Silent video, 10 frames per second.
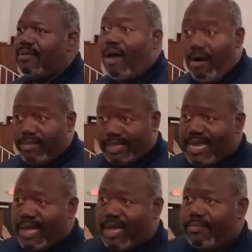all the
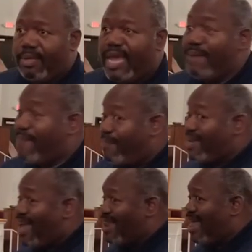time and maybe
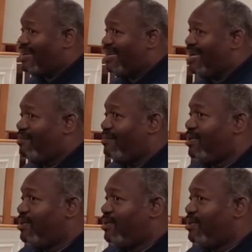not locked up?